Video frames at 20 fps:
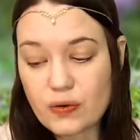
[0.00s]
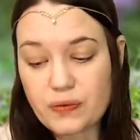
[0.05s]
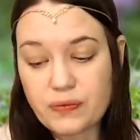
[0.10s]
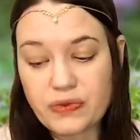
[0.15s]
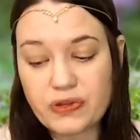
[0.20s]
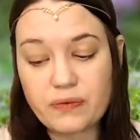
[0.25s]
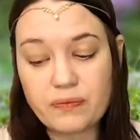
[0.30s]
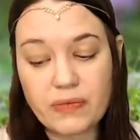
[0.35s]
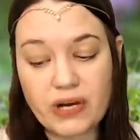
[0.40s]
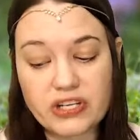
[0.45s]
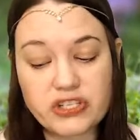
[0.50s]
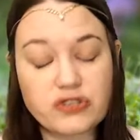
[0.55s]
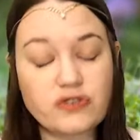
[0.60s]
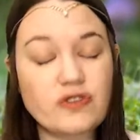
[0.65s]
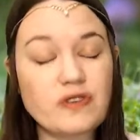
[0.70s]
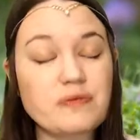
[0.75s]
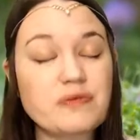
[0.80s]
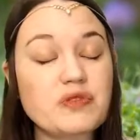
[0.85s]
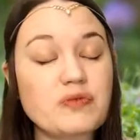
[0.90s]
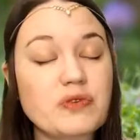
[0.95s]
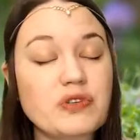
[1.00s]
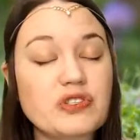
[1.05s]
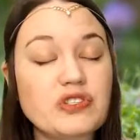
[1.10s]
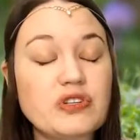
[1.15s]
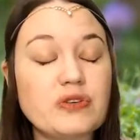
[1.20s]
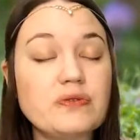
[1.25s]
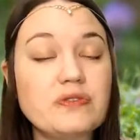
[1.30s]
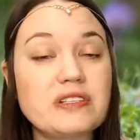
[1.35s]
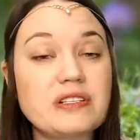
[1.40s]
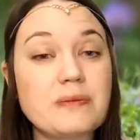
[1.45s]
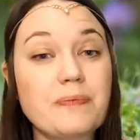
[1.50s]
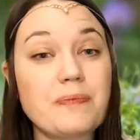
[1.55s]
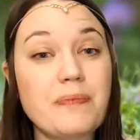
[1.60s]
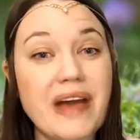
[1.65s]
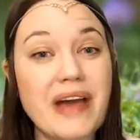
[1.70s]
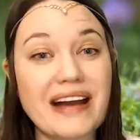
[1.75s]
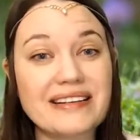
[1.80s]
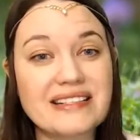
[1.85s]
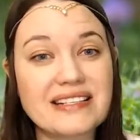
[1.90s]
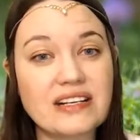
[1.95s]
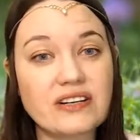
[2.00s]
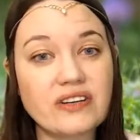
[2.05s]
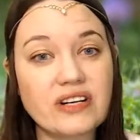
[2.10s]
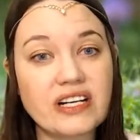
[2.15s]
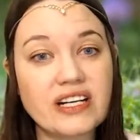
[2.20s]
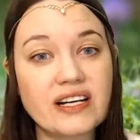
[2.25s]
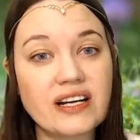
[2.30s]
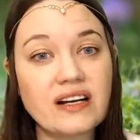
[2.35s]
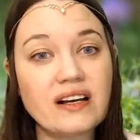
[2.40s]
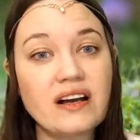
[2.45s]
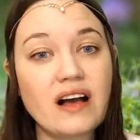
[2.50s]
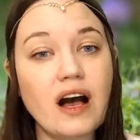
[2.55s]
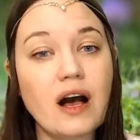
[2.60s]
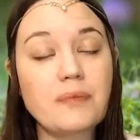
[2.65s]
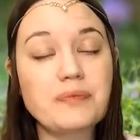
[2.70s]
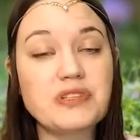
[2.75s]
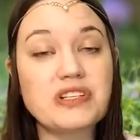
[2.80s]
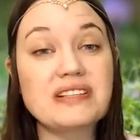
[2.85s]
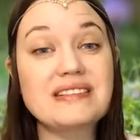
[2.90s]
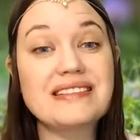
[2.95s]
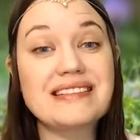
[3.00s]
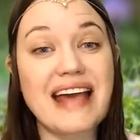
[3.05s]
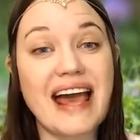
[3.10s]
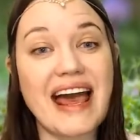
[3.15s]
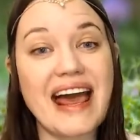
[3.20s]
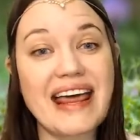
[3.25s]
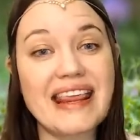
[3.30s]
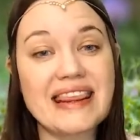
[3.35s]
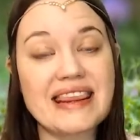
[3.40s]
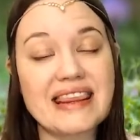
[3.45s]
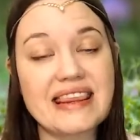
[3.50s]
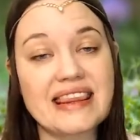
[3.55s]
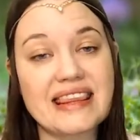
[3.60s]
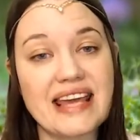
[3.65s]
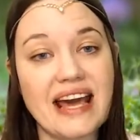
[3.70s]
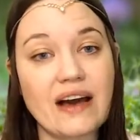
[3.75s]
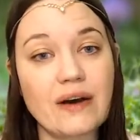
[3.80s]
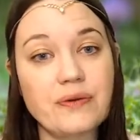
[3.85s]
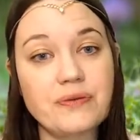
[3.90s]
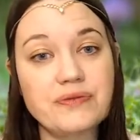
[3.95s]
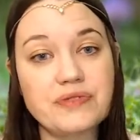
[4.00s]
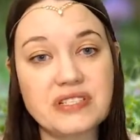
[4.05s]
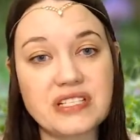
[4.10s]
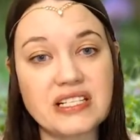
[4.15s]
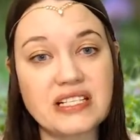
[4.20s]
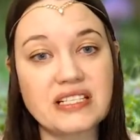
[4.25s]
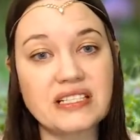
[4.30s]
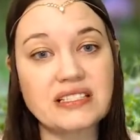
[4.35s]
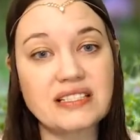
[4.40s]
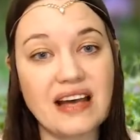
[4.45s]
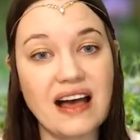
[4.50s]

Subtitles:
the mushrooms reduced bacteria up to 10,000